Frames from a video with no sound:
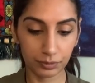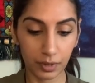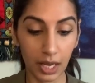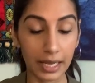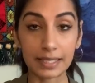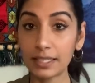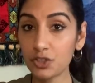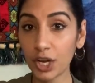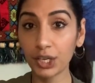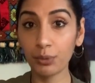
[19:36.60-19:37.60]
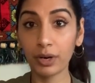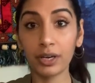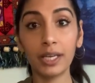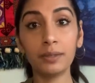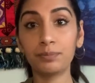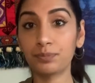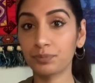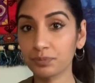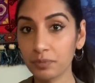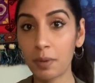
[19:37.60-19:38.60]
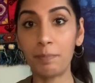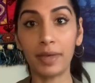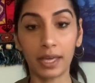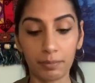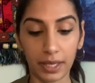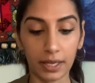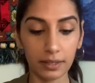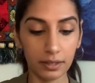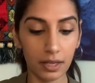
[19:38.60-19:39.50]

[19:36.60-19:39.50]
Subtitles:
Is it January? Maybe.